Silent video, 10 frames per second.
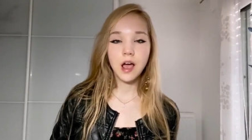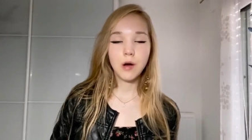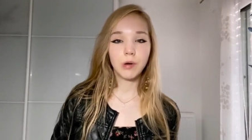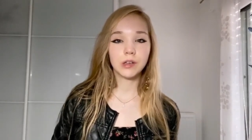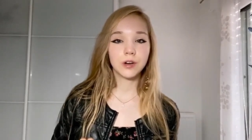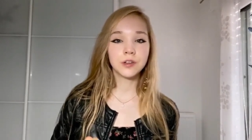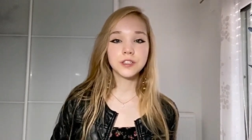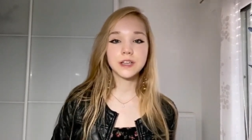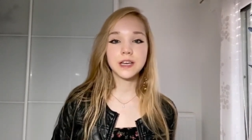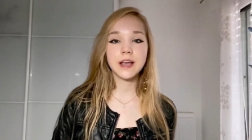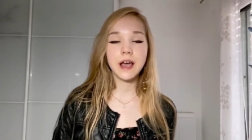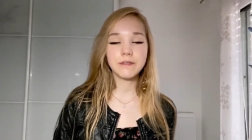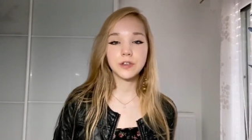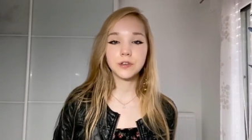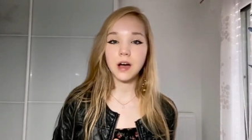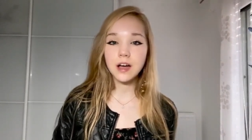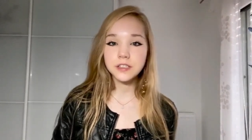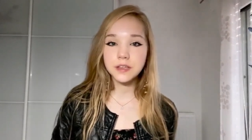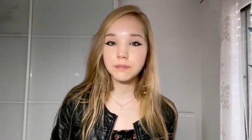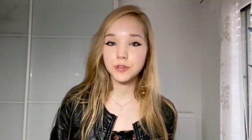while constantly having to
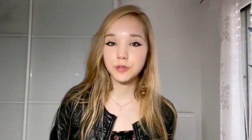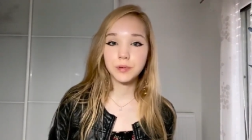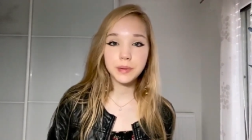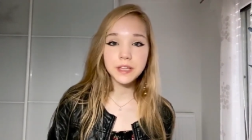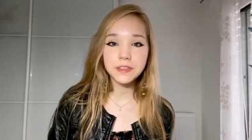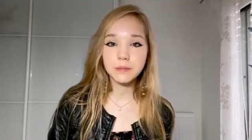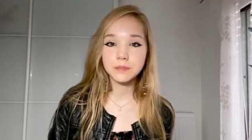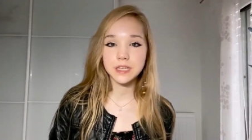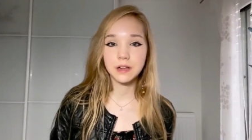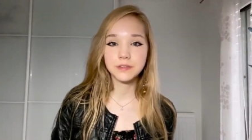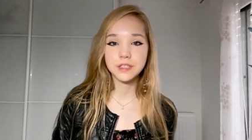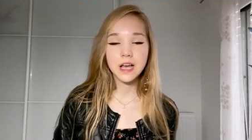ask them to repeat themselves